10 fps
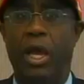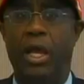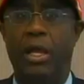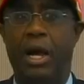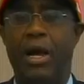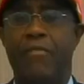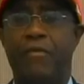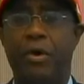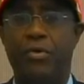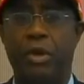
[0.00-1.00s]
Councilmember
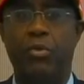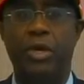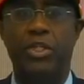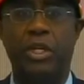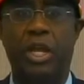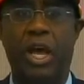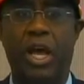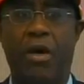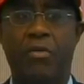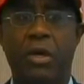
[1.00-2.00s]
Charlie Winburn
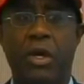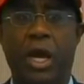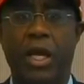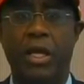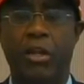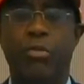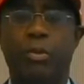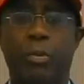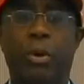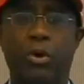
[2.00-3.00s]
hosted a news conference
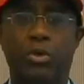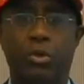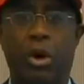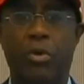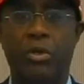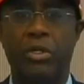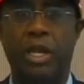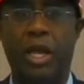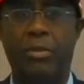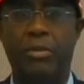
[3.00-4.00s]
today to discuss
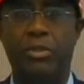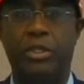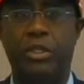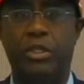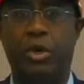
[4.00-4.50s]
these plans.